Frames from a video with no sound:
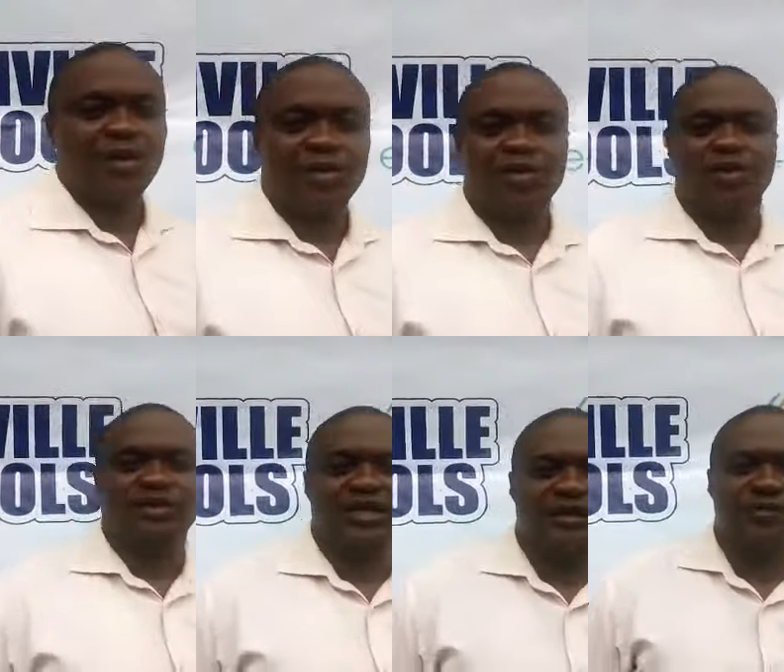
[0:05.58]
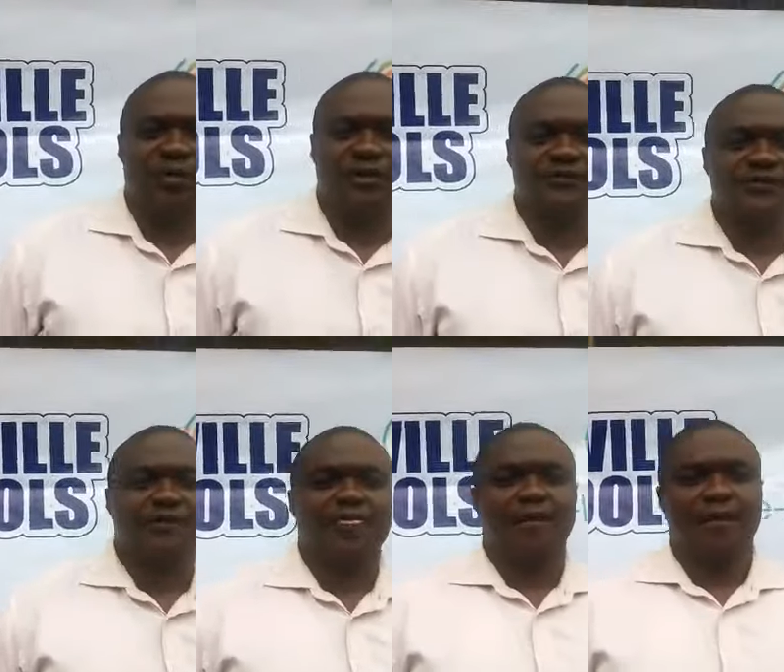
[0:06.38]
Good day, everyone.
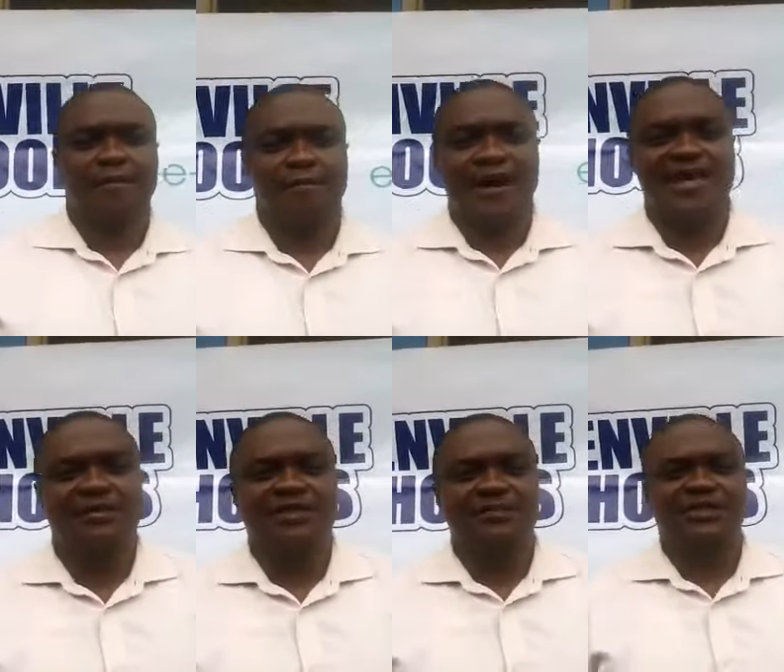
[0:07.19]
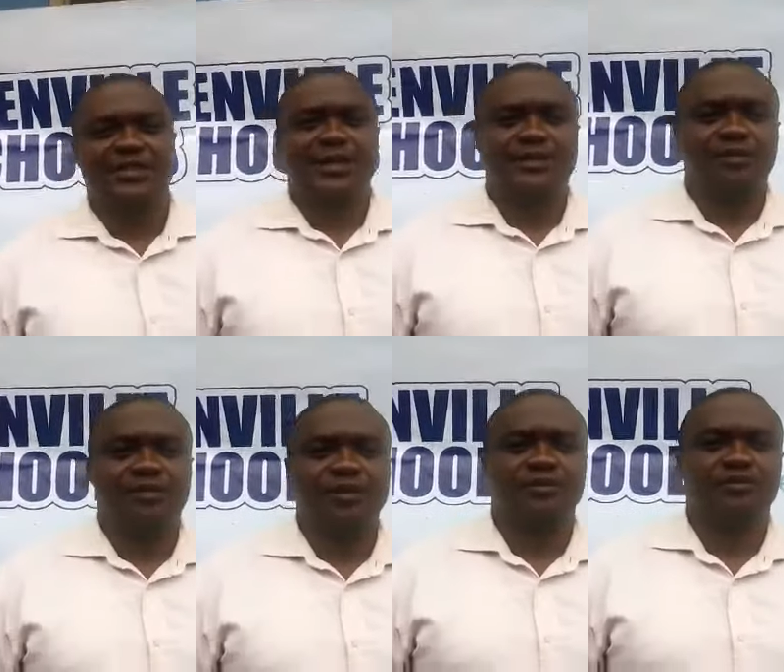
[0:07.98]
My name is Mr.
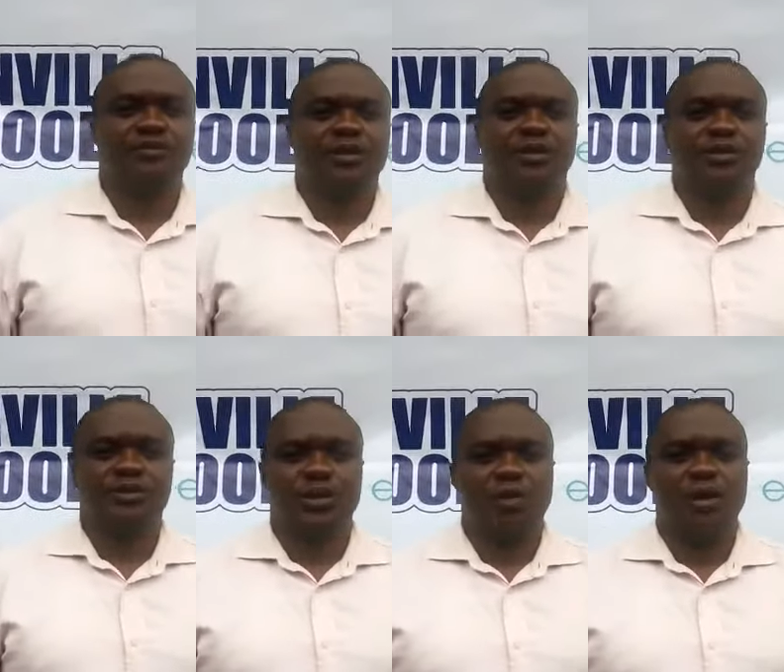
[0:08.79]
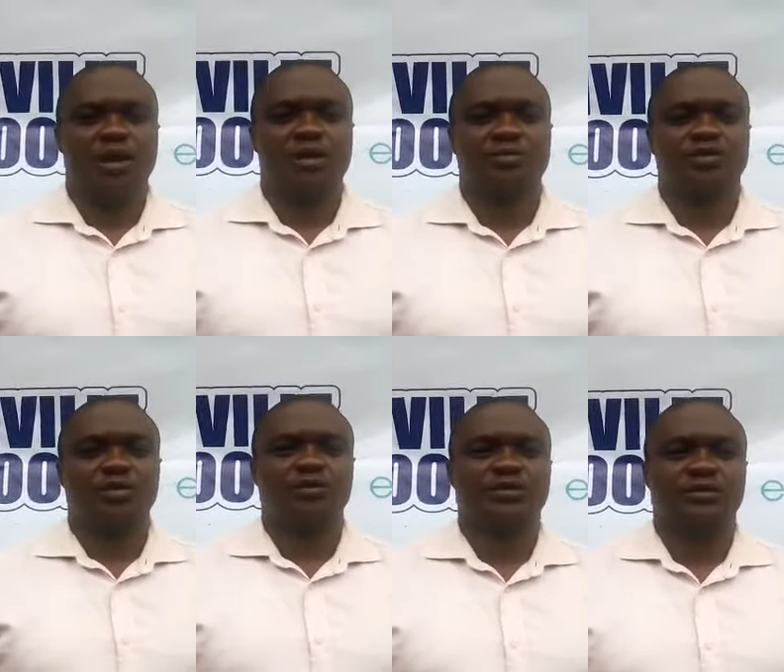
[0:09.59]
Adenubi. You are welcome
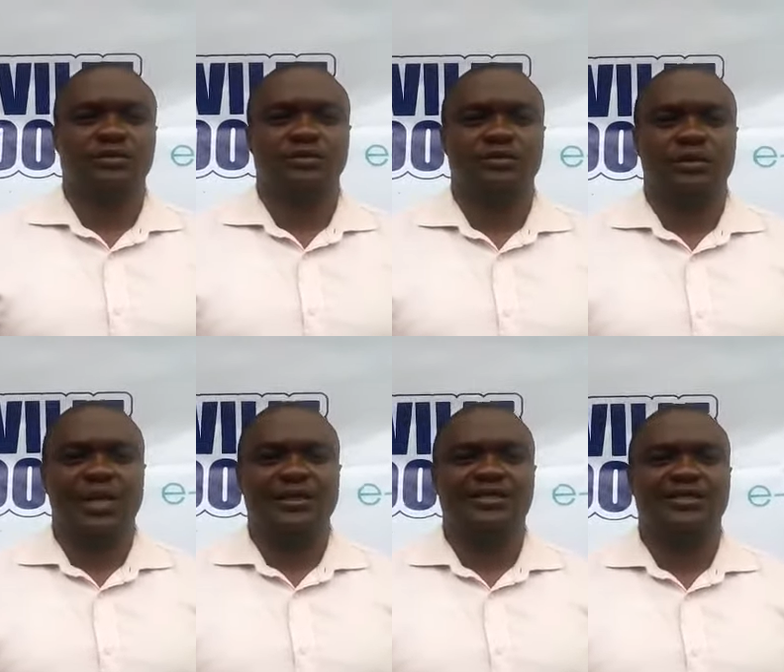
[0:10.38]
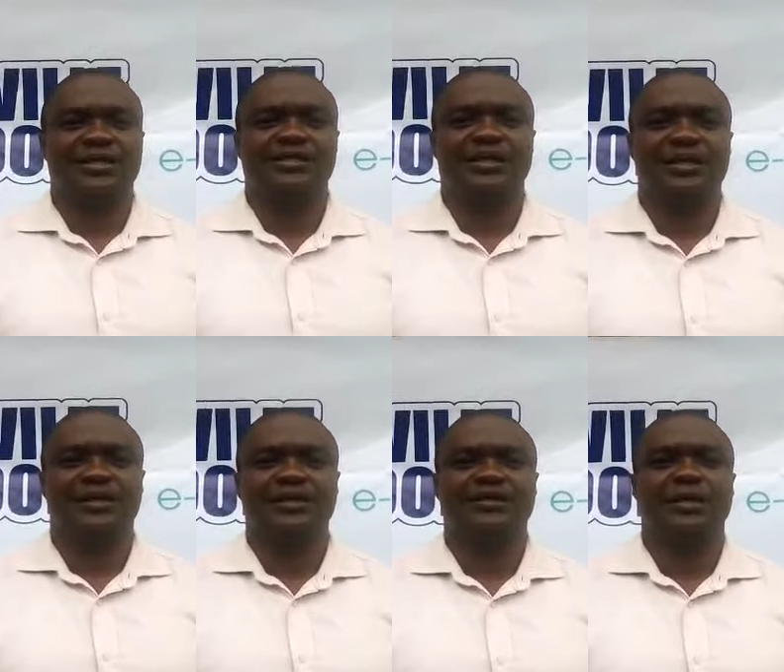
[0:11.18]
to IGCSE
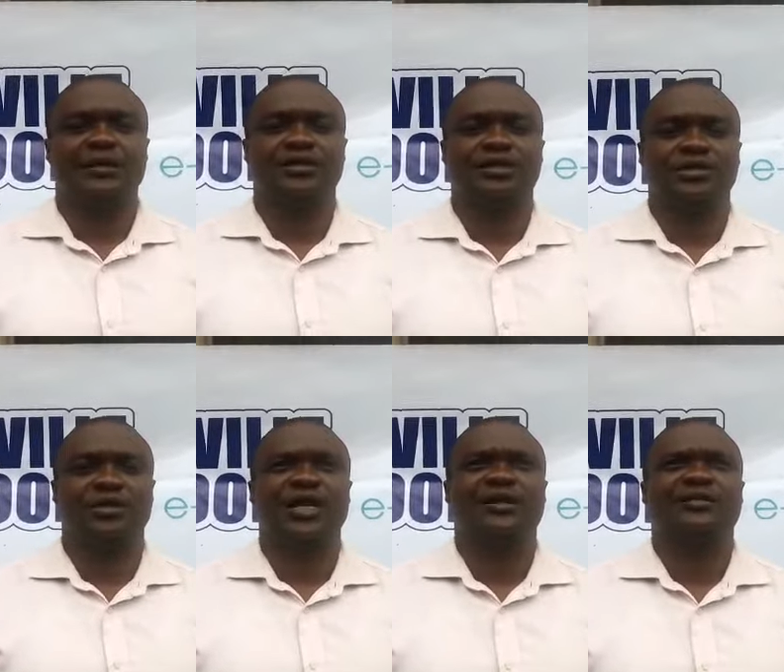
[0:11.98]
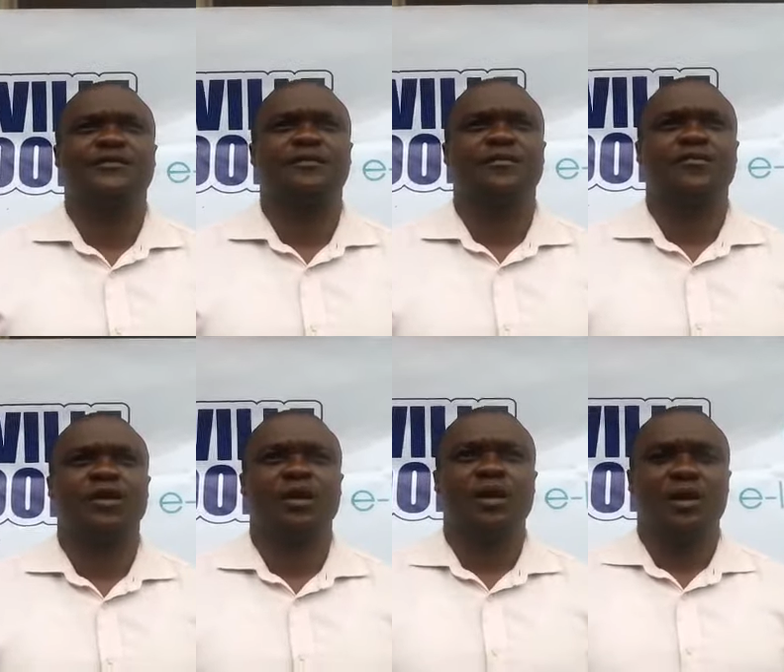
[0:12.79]
English literature class.
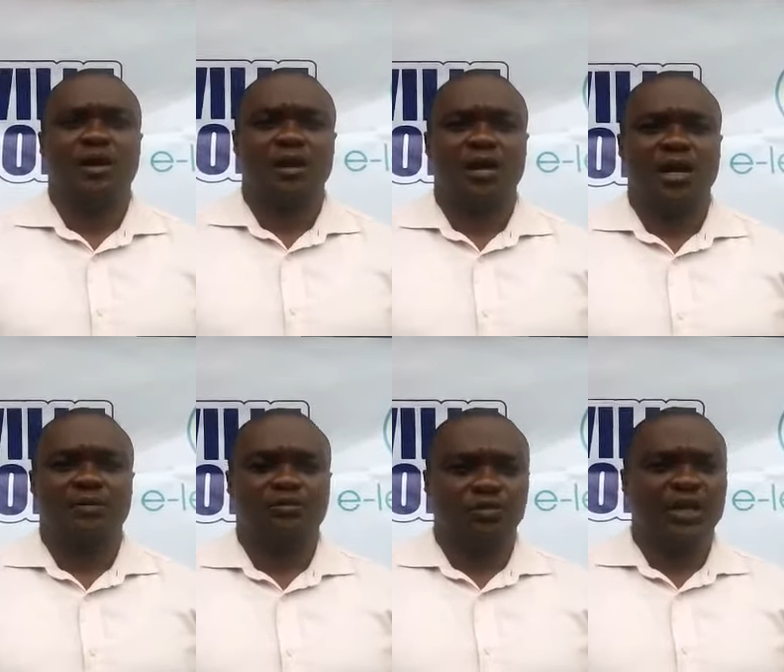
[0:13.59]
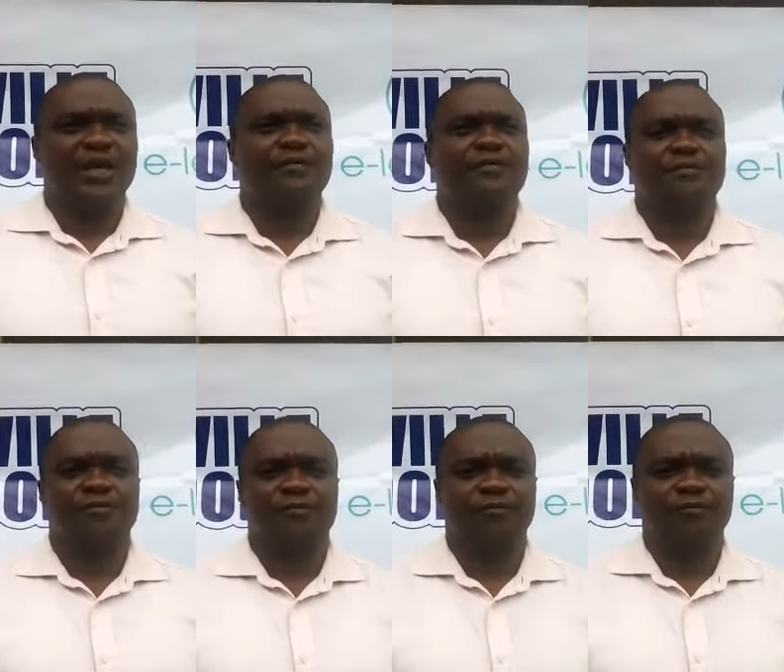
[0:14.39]
Today,
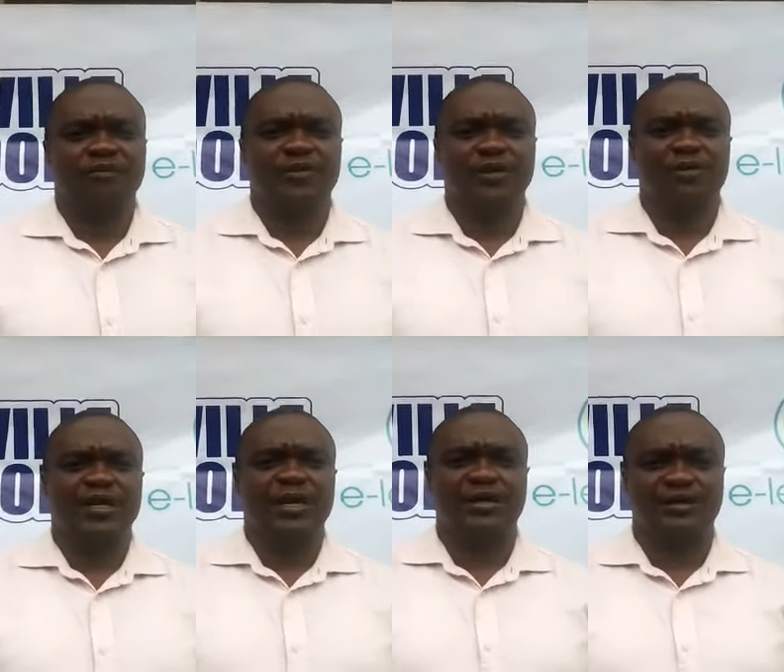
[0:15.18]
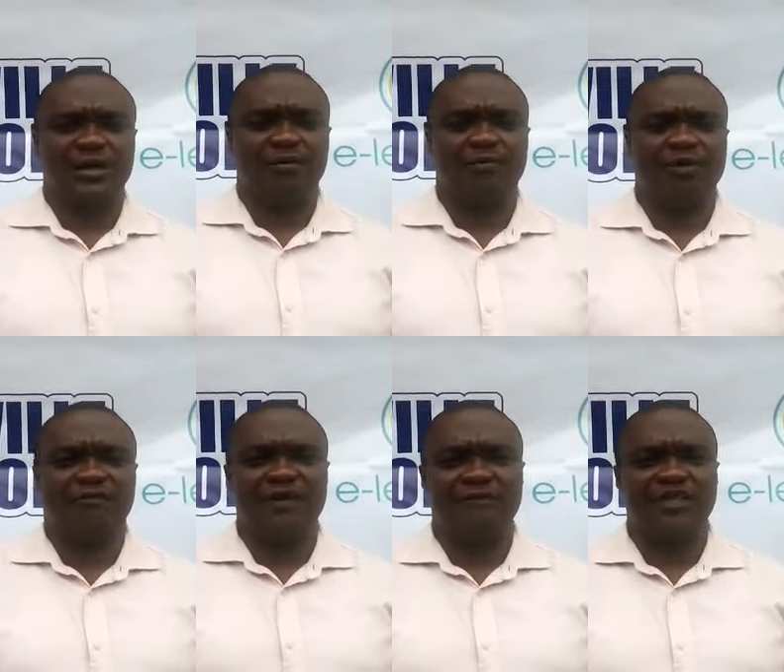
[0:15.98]
we've been looking at one
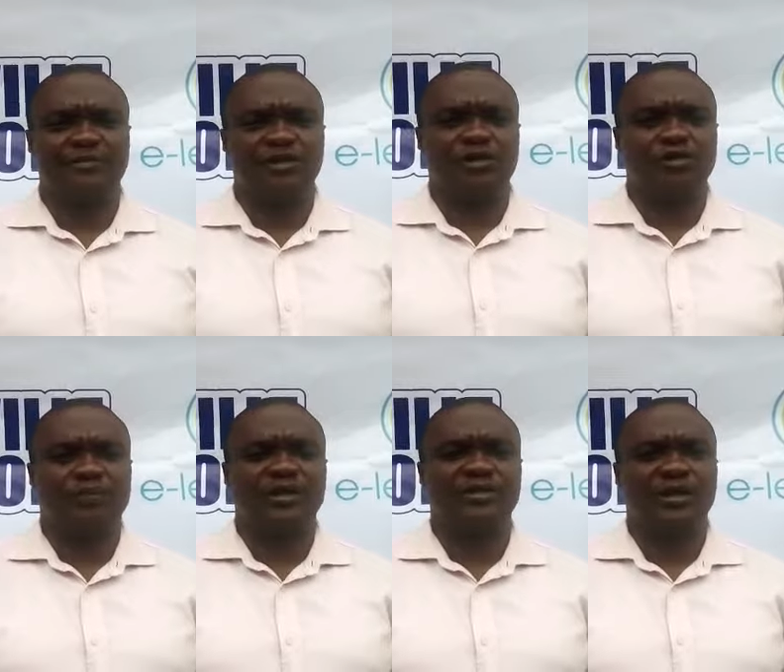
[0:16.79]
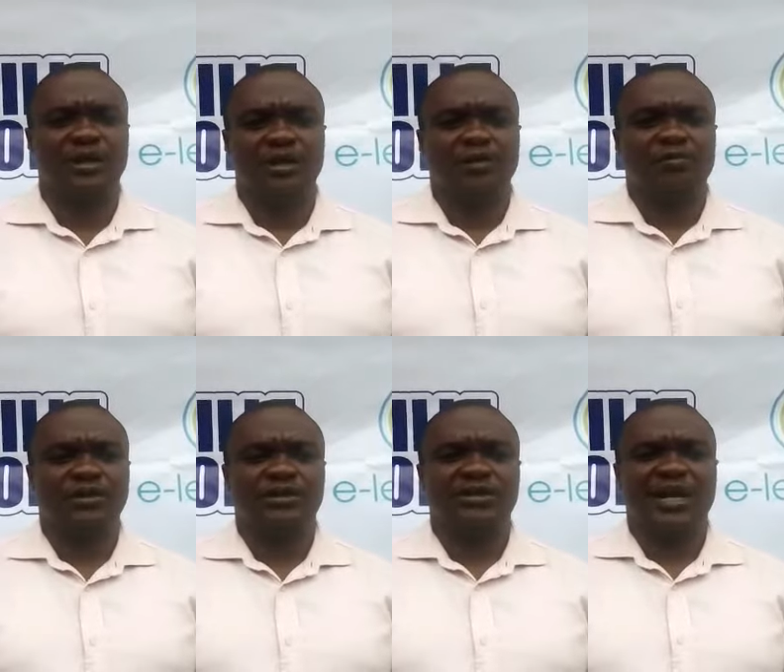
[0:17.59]
of our first major topics,
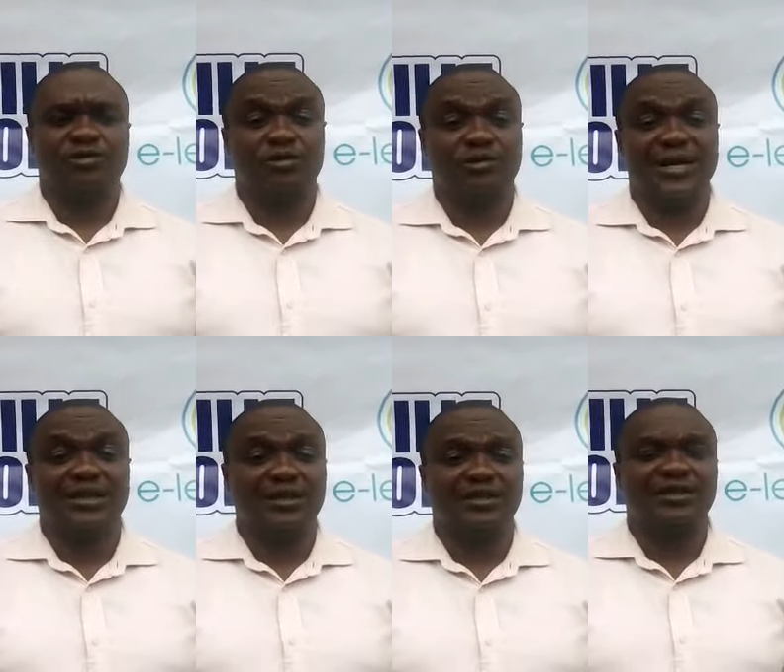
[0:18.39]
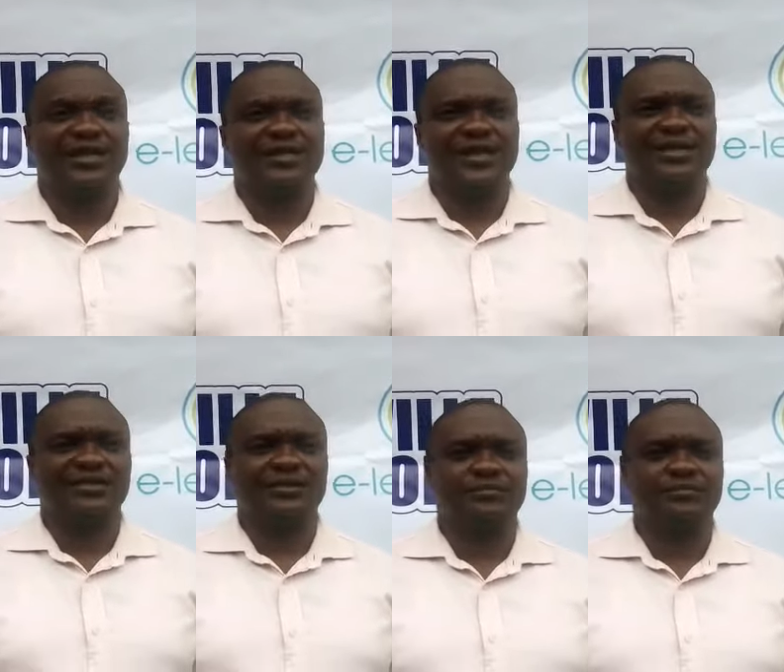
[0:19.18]
which is how to write a literary essay.